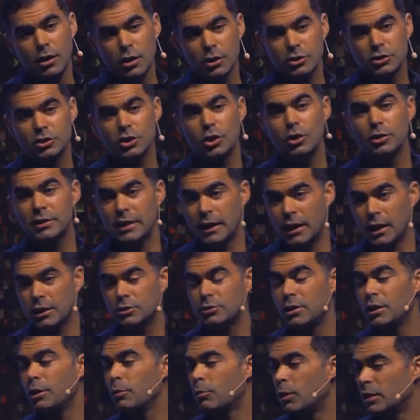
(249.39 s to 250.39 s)
a show than
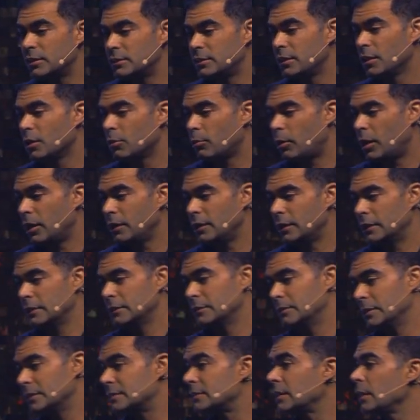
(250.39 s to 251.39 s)
actually watching one,
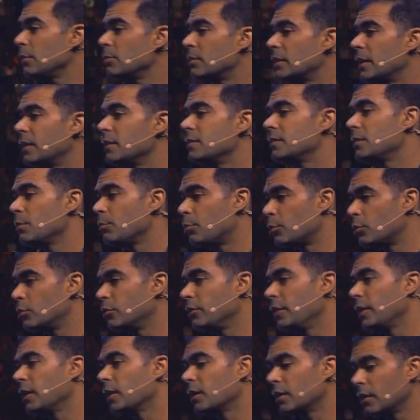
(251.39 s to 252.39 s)
and it seems that it's
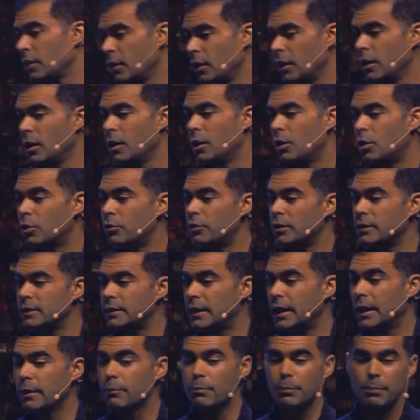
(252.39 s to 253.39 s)
improving over
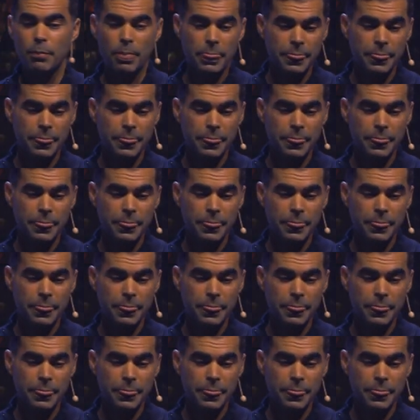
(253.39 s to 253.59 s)
time.